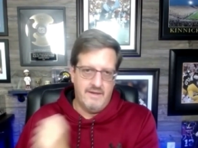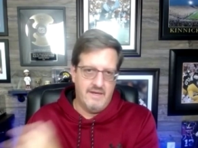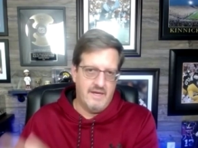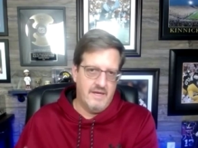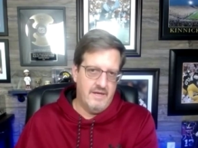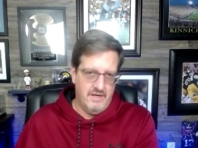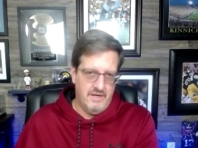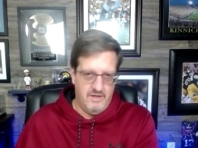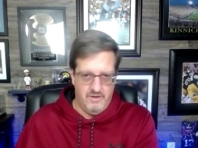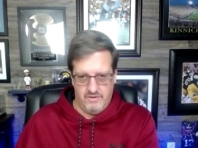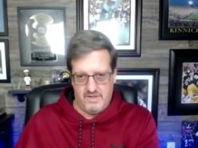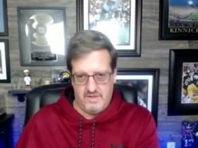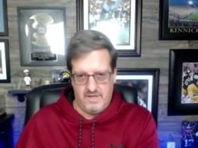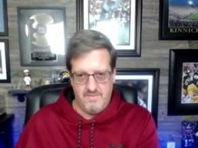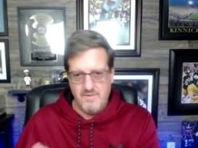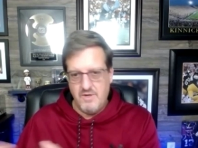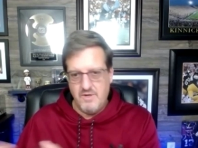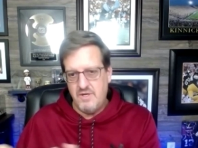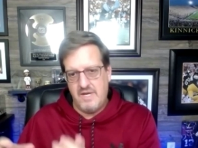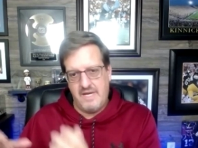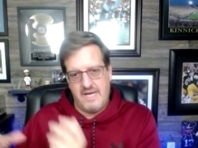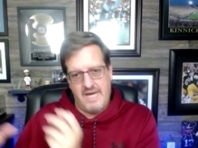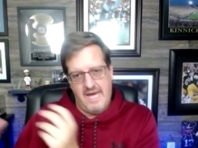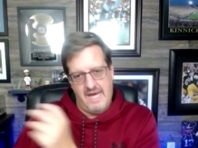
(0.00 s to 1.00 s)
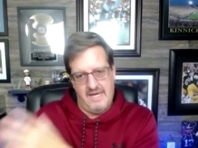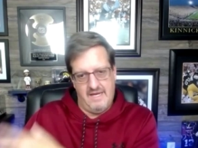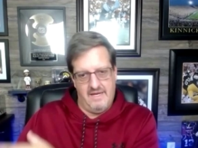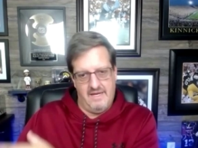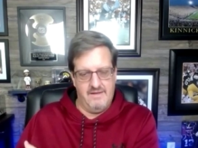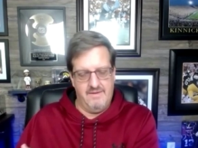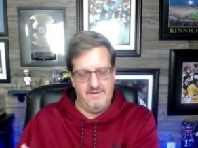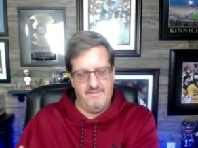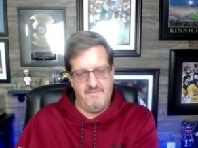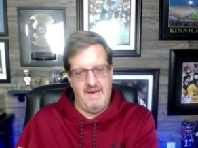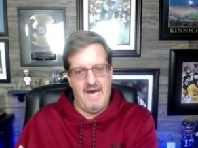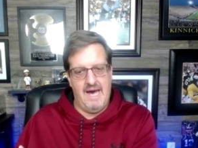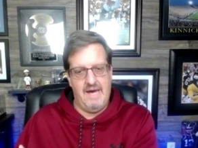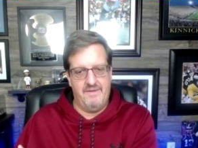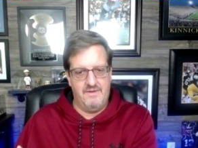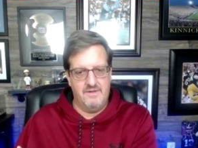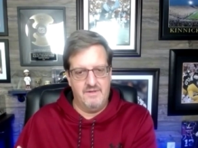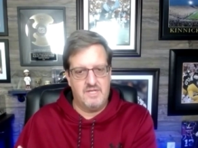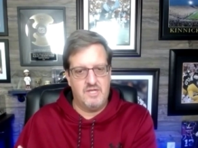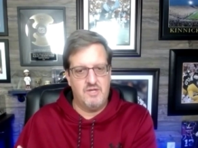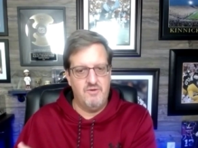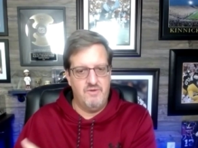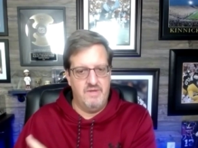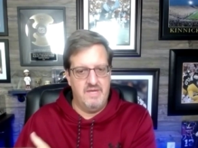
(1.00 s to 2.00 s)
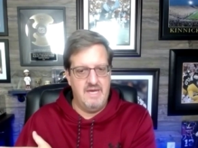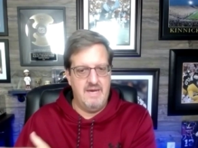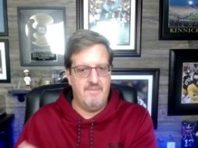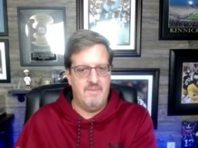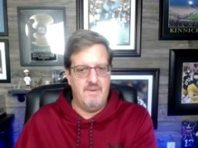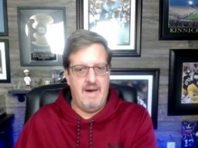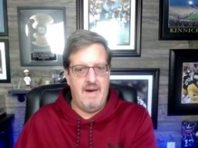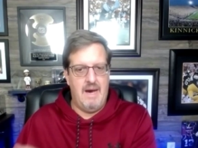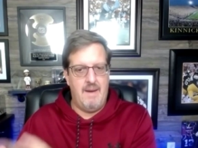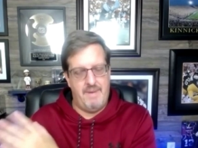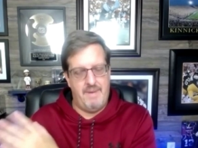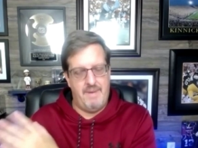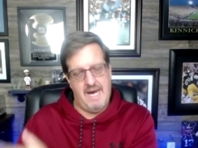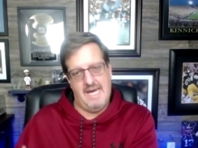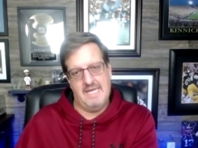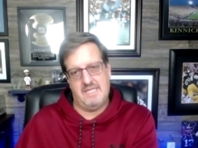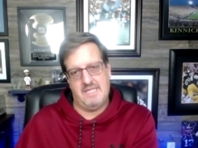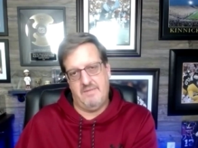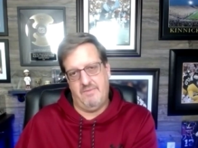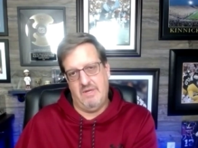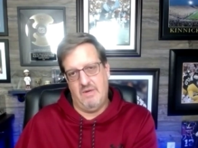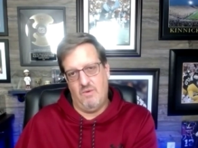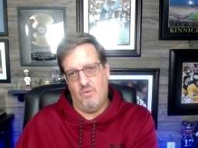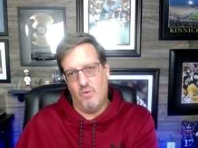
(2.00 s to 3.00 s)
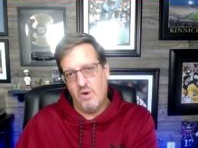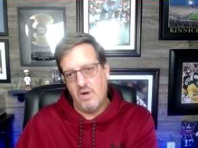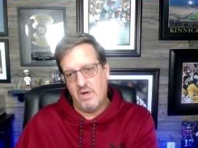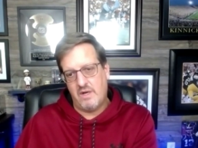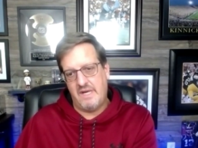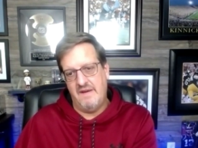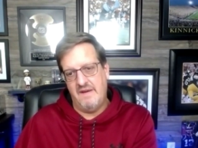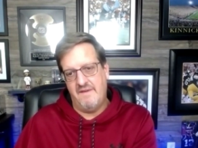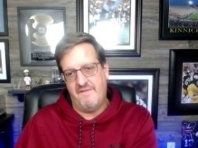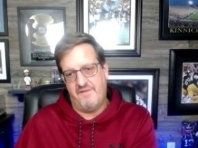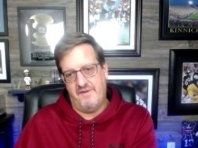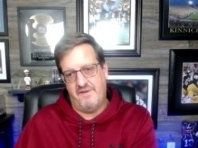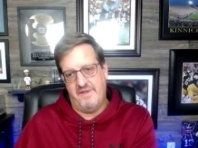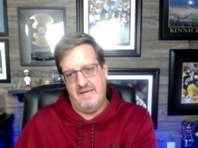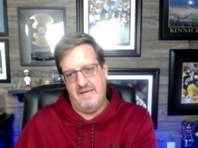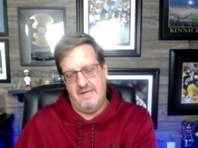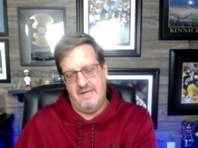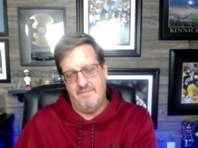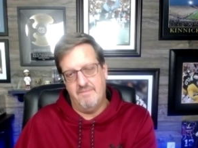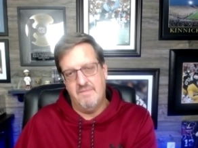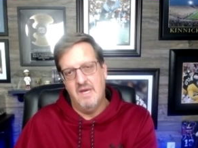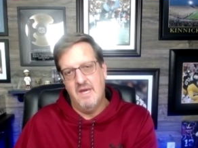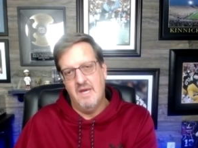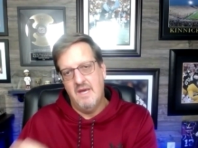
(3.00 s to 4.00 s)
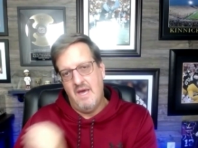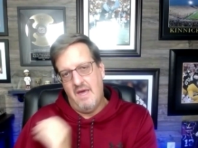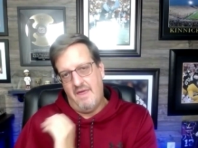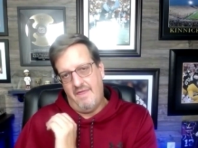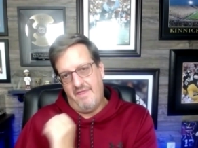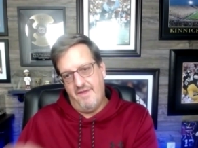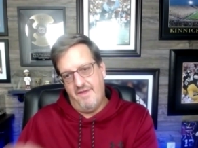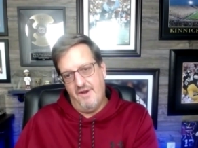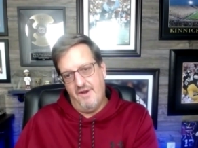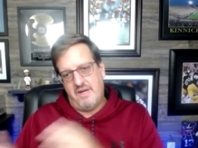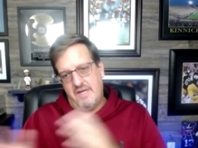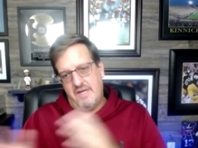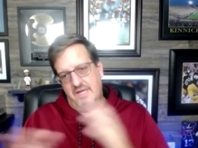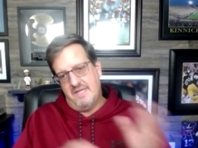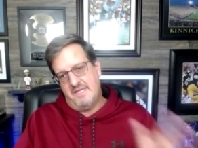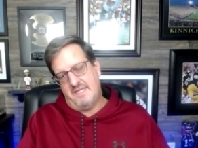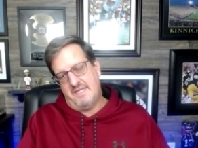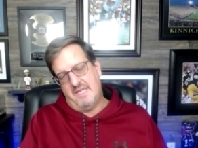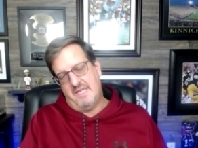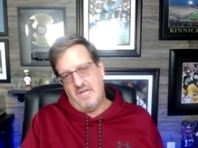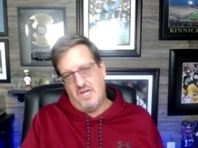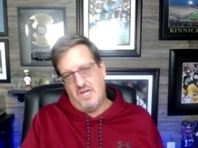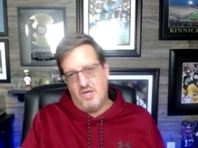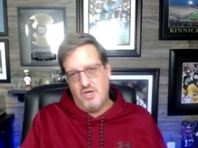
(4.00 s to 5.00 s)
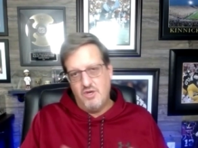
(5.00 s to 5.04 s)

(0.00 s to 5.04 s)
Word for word: you know communicate about to them about possibly working for them they're going to see